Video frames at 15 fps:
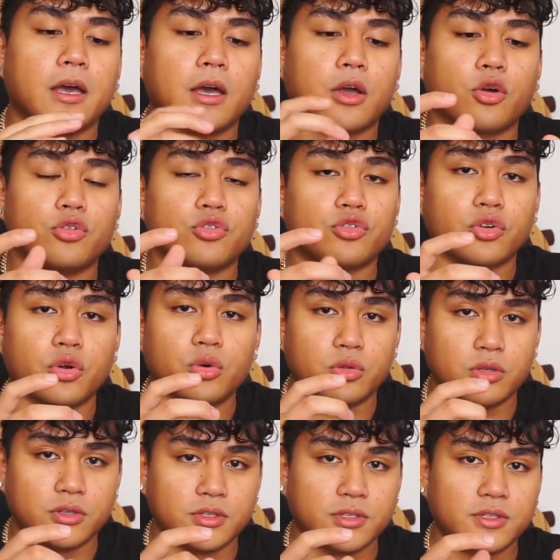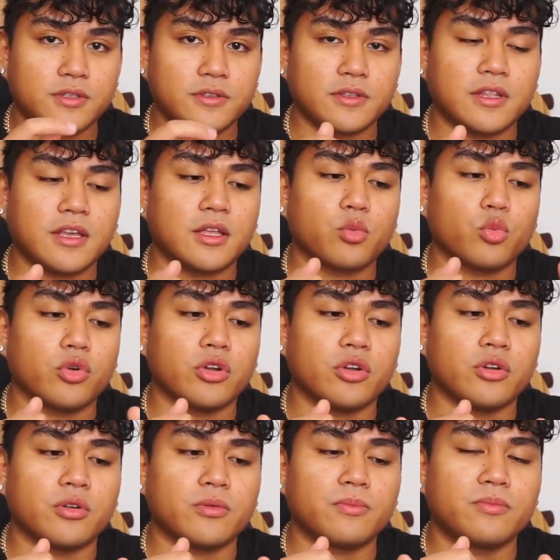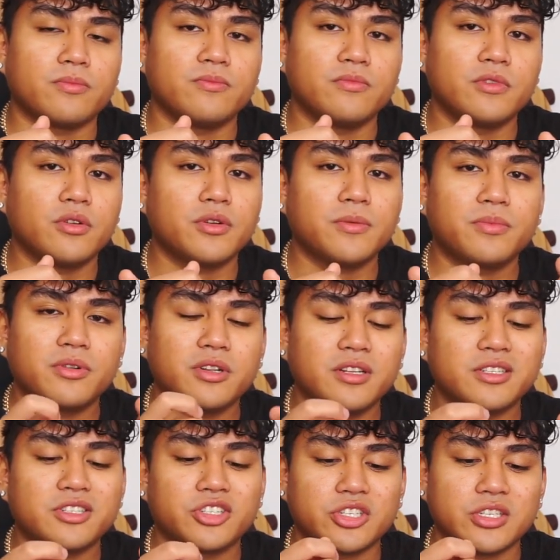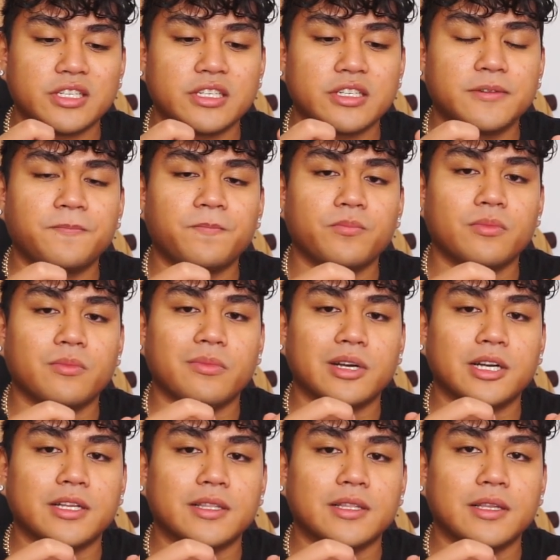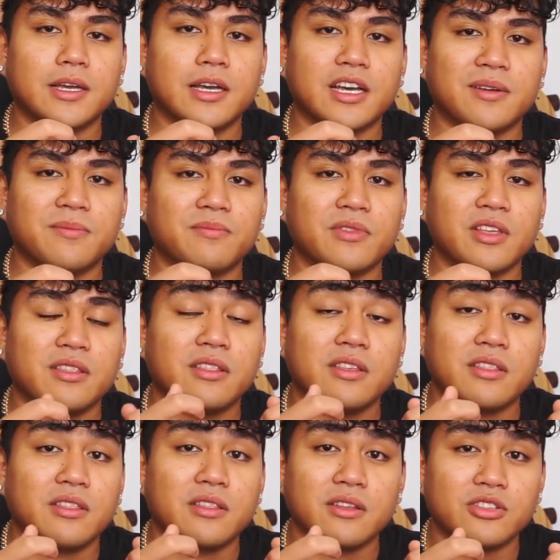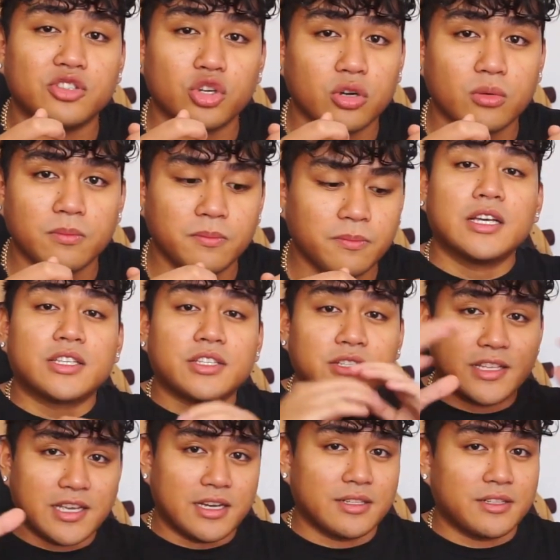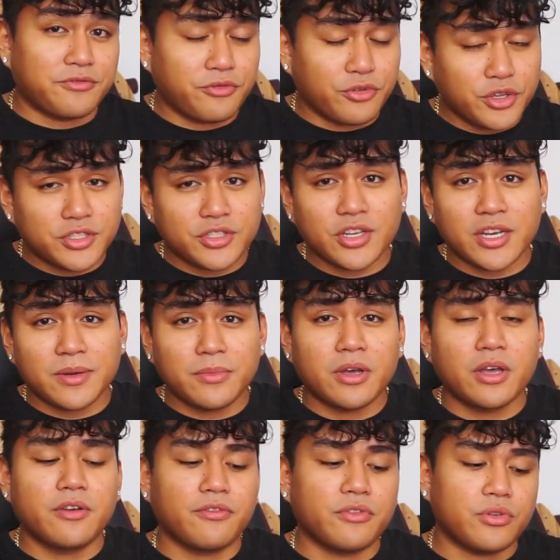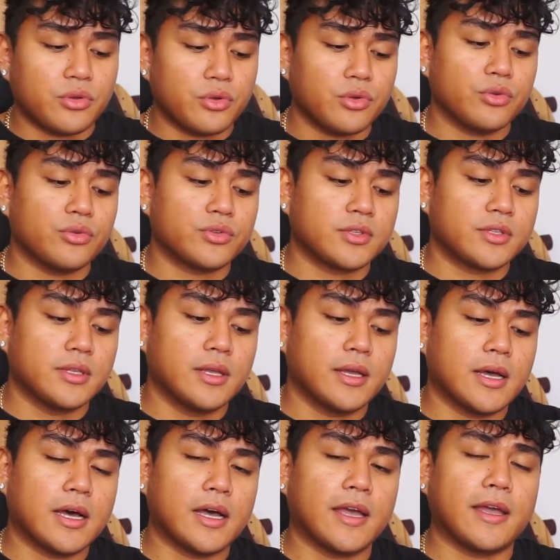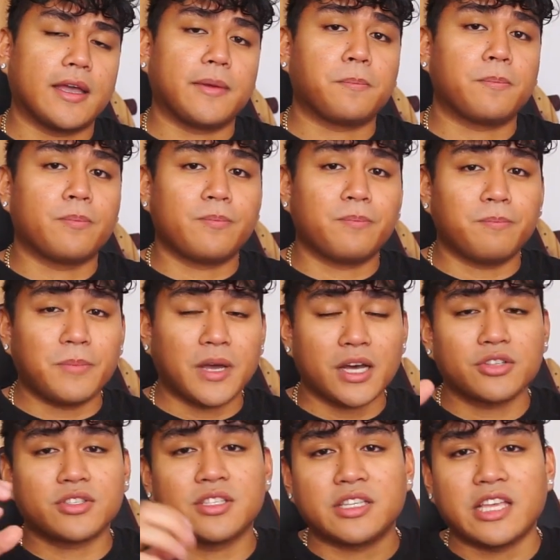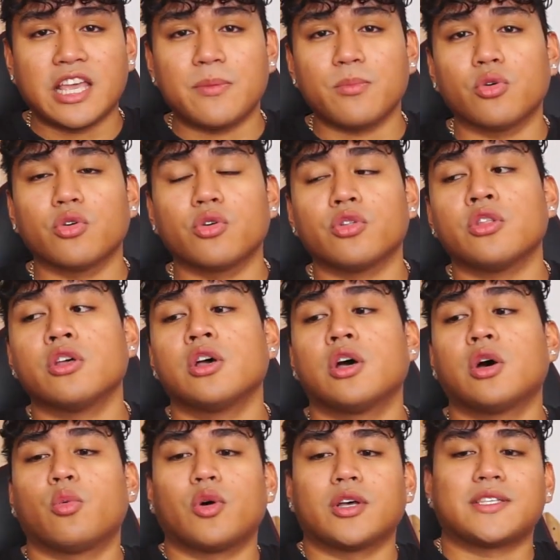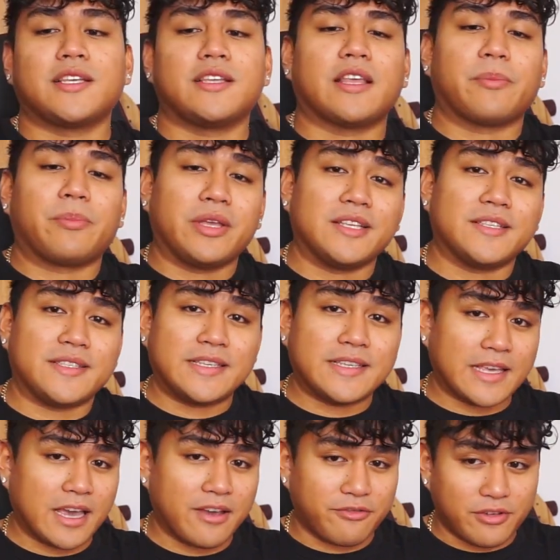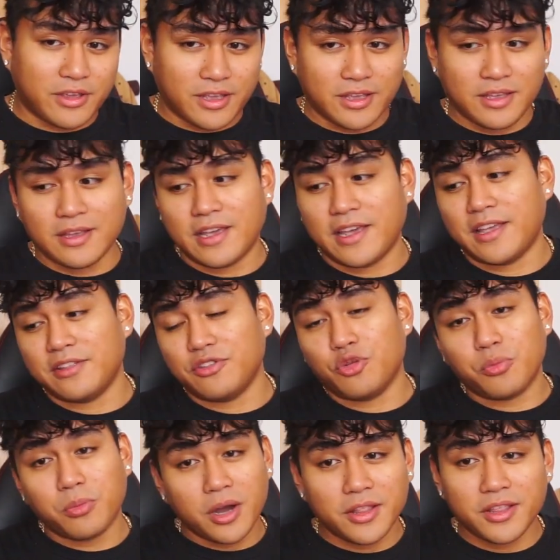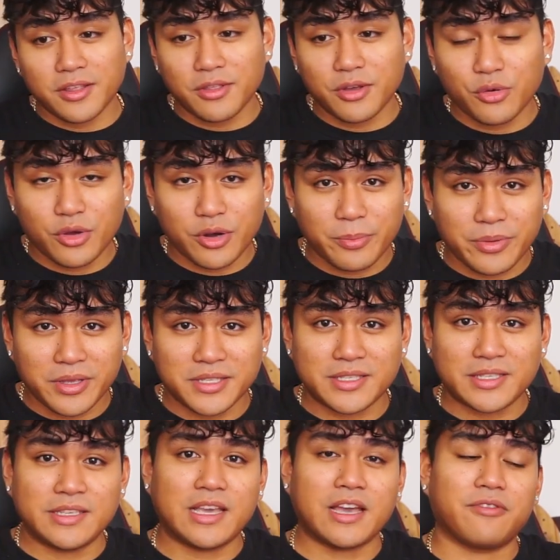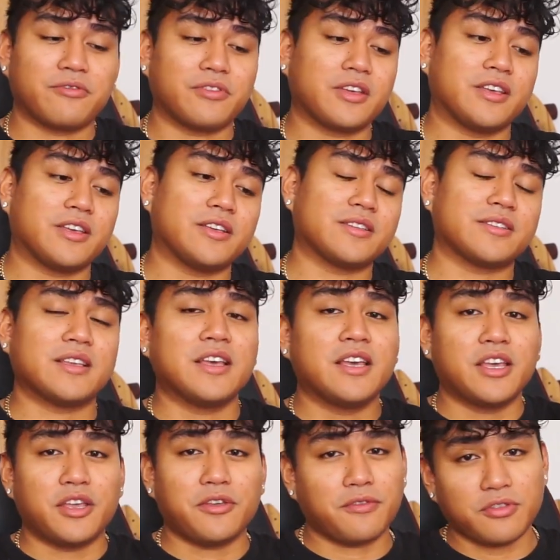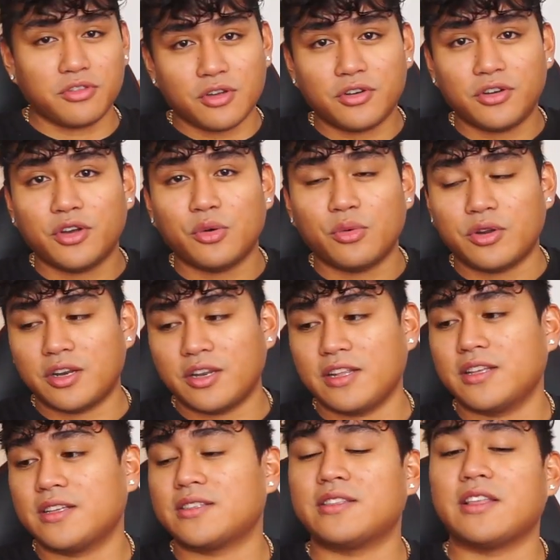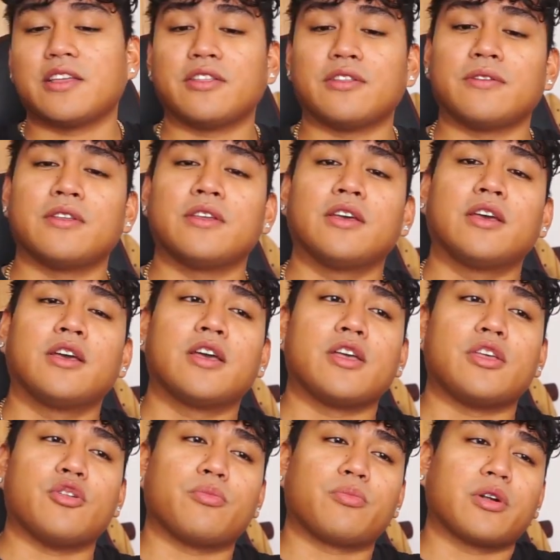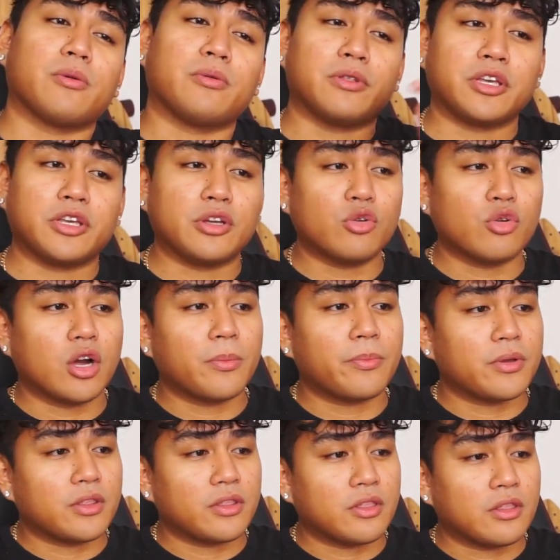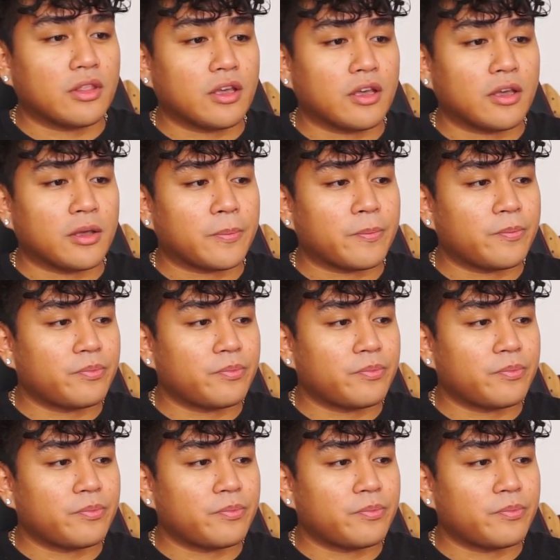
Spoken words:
controllers that were pretty shitty, but they did the job. So now, the first time I ever used a mouse and keyboard was in a PC cafe, and you might not know what a PC cafe is. If you don't know what it is, then you probably grew up in a